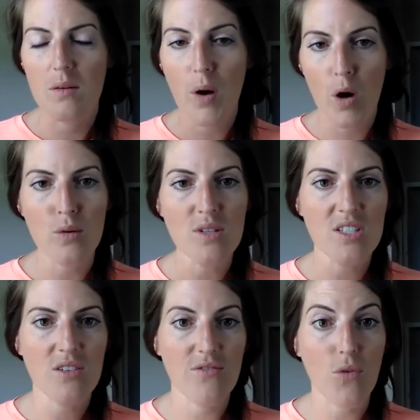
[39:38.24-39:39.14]

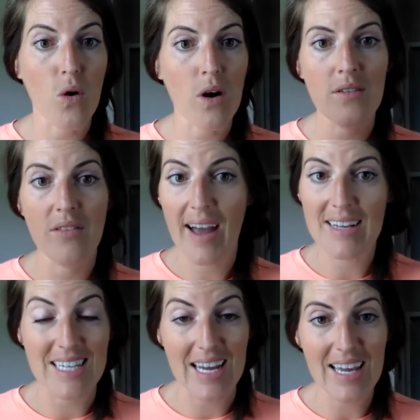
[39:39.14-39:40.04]
posts for that
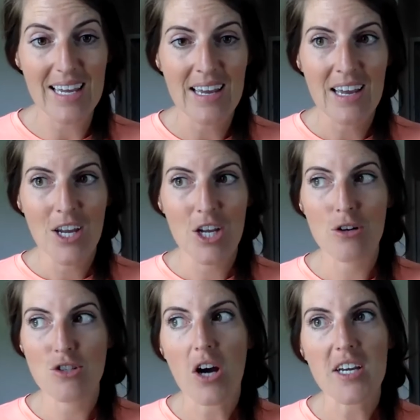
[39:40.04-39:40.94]
day,
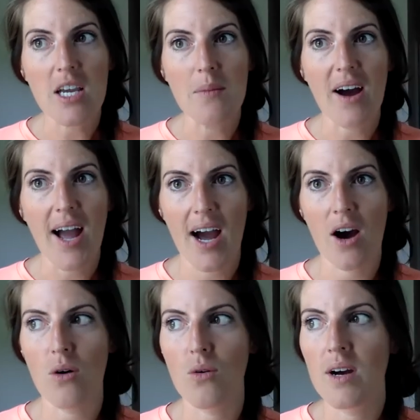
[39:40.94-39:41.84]
talking about
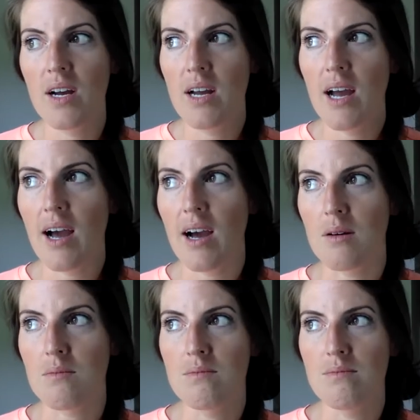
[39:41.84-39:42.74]
how
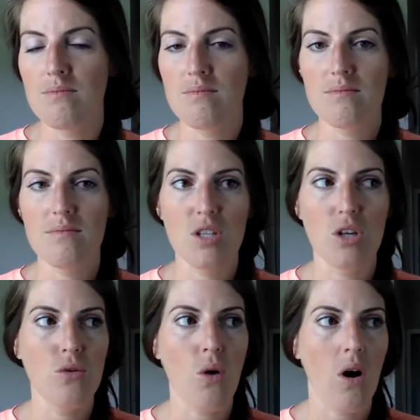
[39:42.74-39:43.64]

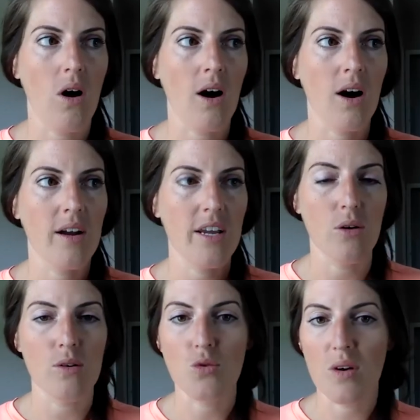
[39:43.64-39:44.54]
you are,
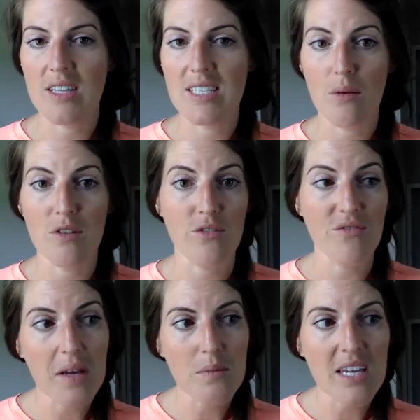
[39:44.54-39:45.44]
enjoying the day with your
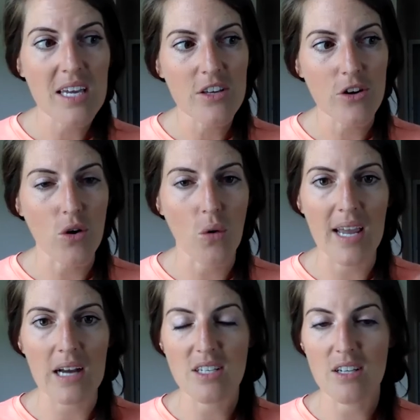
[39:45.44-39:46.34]
family, you're
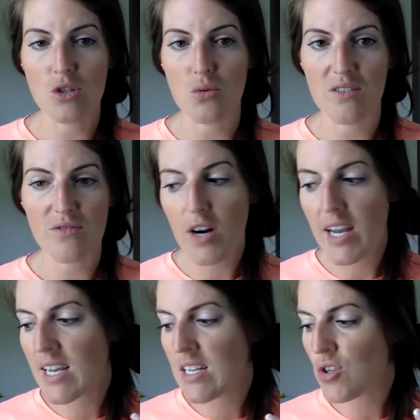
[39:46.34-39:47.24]
going out to lunch with a
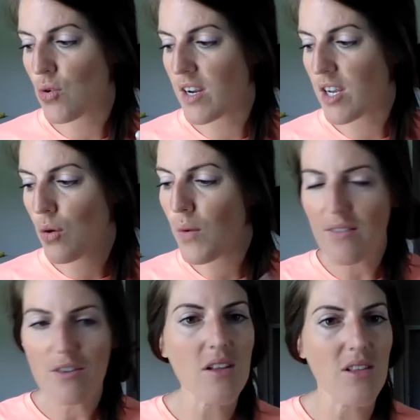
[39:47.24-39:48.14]
friend, or,
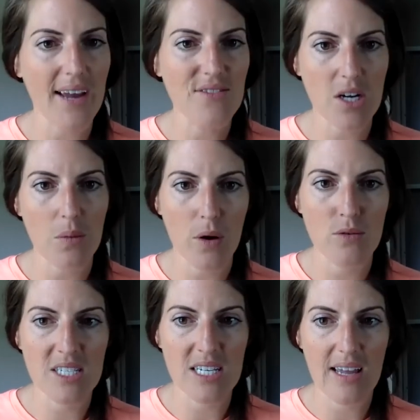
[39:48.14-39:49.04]
whatever the lifestyle
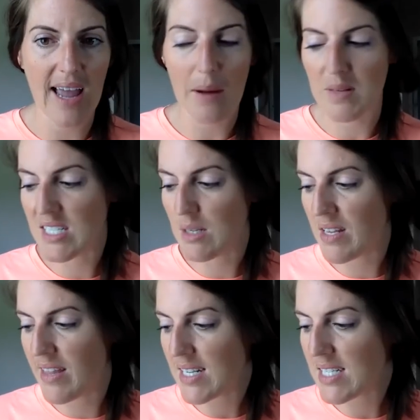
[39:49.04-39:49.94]
post happens to
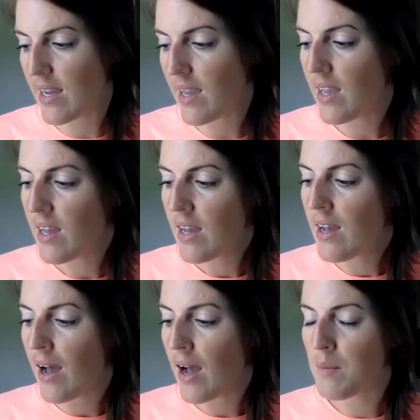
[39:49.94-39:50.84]
be that day.
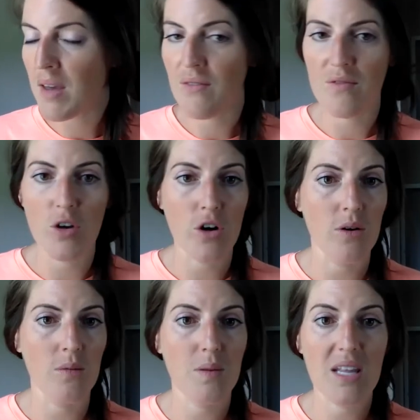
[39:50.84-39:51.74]
If
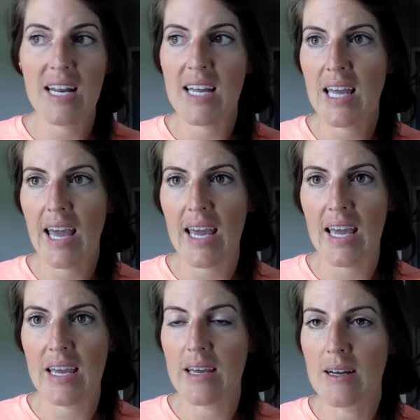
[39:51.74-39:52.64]
you're planning a